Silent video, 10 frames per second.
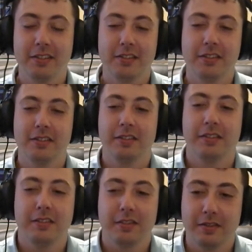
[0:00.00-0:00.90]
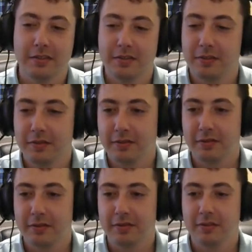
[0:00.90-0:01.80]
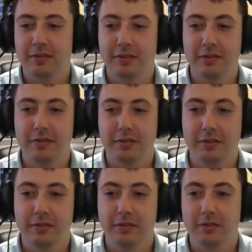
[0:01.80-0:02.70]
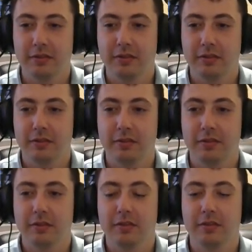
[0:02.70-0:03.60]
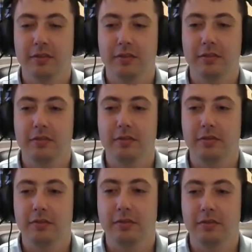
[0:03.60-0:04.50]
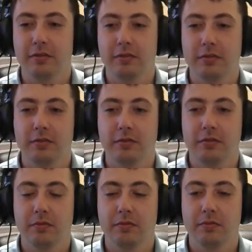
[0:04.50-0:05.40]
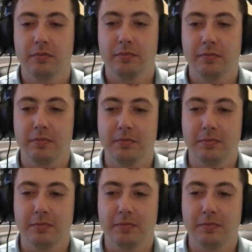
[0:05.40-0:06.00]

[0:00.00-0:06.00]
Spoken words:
The person shown says nothing.